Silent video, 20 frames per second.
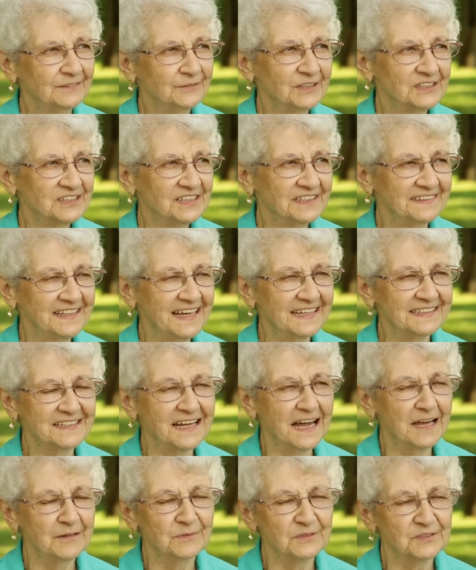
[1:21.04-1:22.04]
which at that
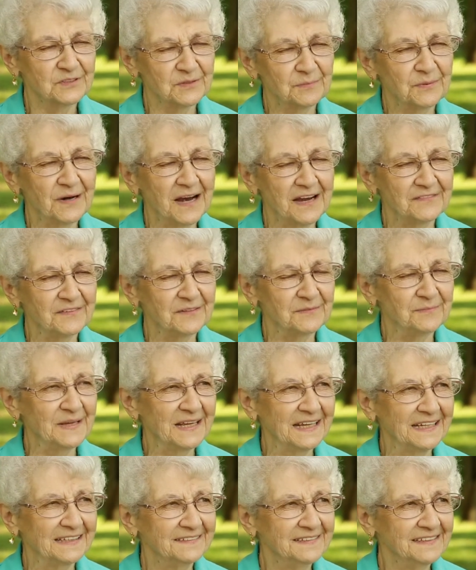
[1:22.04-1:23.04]
time was a private
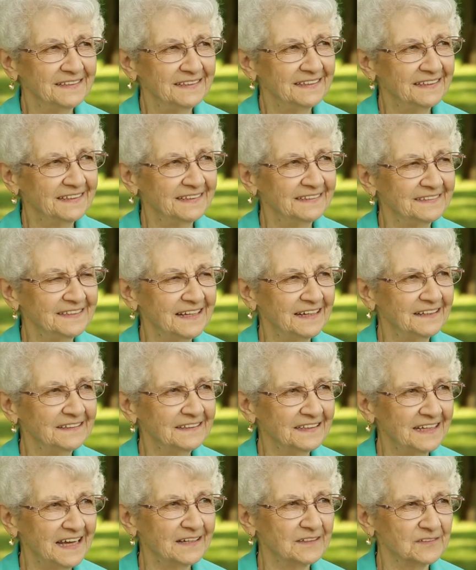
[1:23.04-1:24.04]
man and
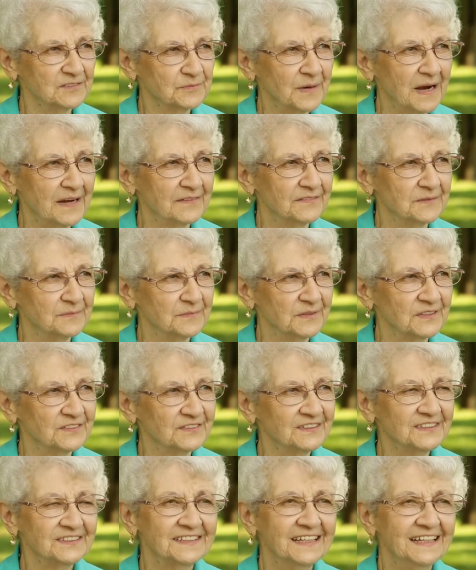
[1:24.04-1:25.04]
had his private
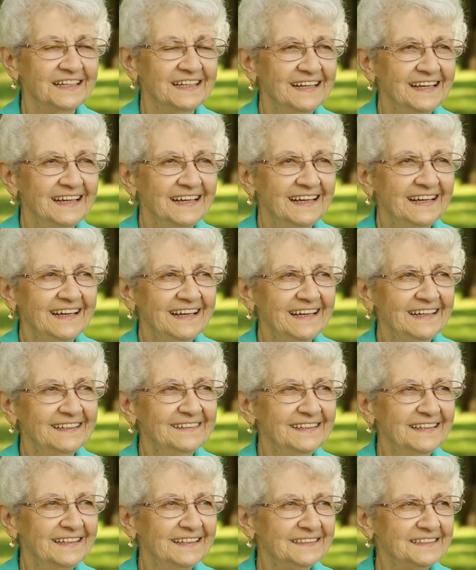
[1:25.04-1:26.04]
business.
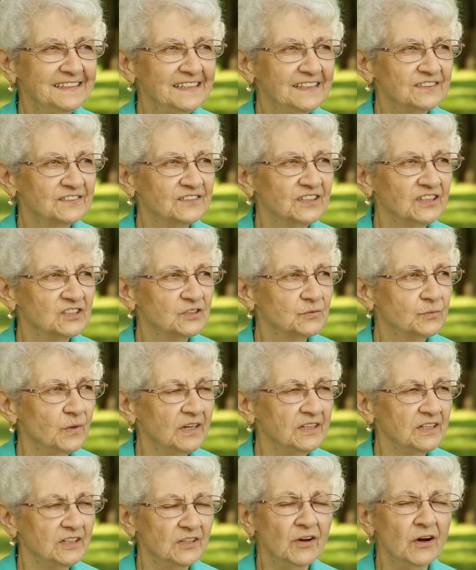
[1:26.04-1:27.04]
And then he says,
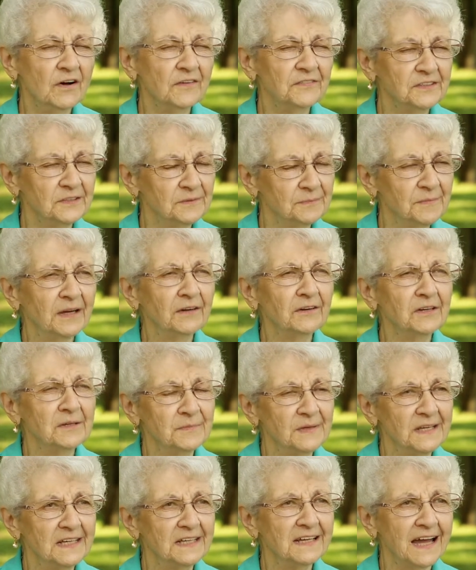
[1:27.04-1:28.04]
well, if you'd
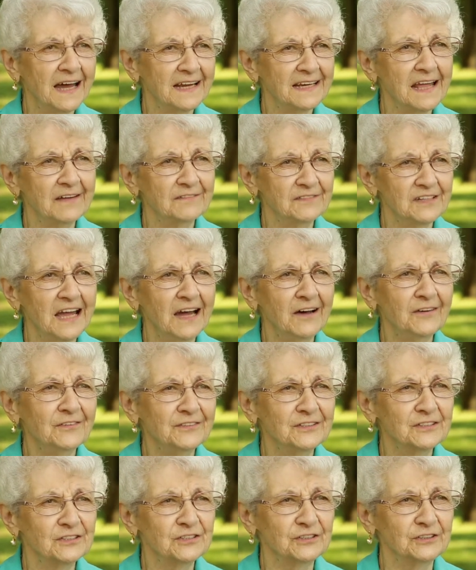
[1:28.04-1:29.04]
marry me, I'd have your
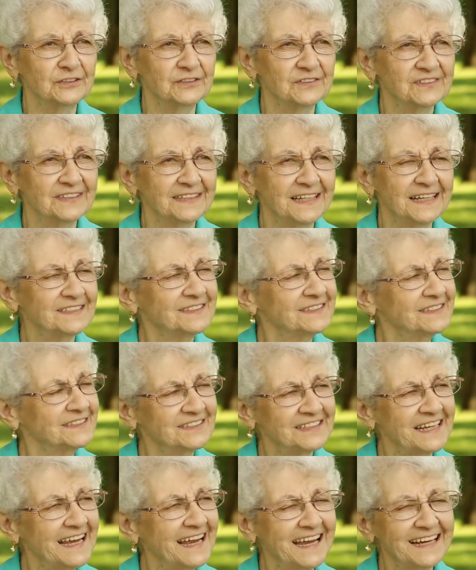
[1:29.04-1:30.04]
health insurance. And I
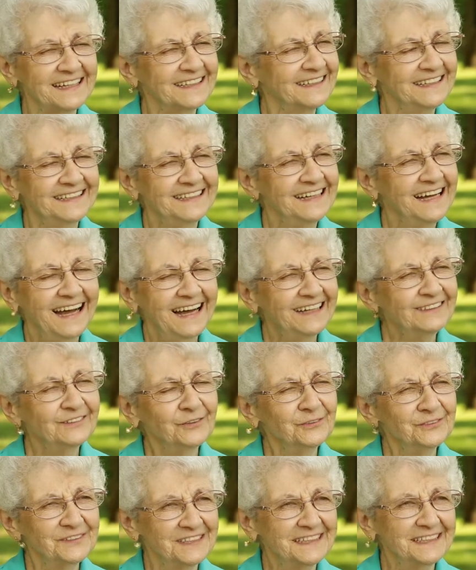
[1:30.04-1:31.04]
said, Jack, I
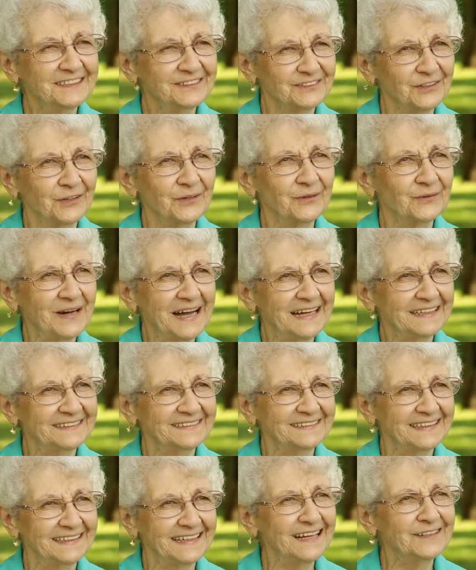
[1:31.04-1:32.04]
don't think so. I
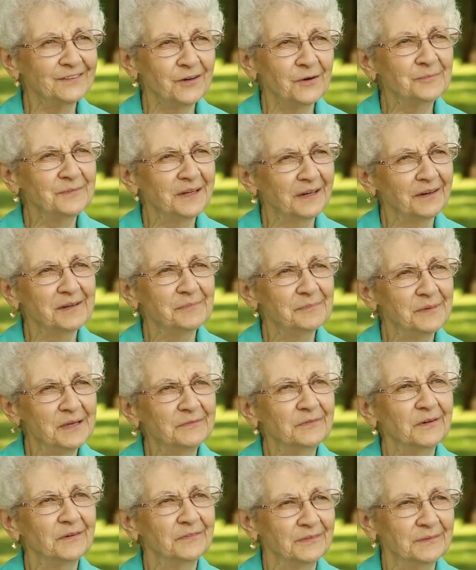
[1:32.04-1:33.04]
said, I don't marry
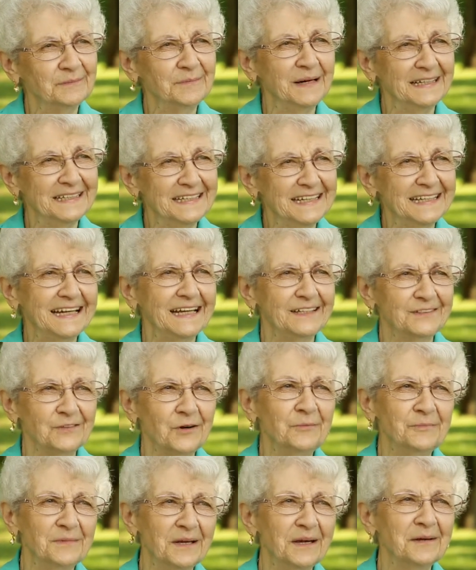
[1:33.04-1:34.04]
people for money, and I
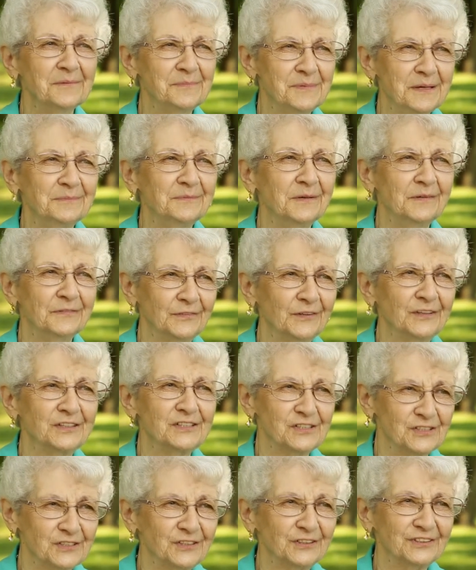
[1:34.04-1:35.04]
don't marry people for
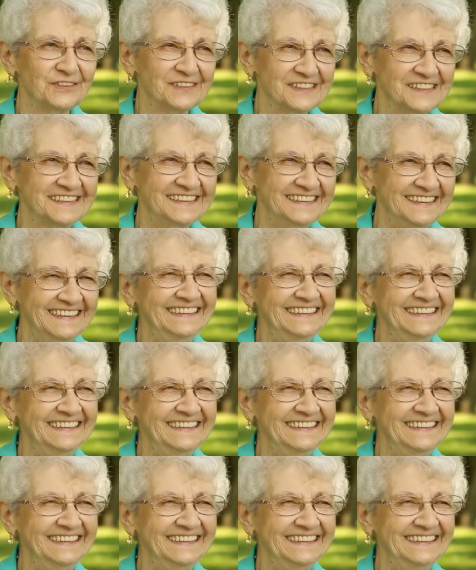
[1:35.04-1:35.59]
insurance.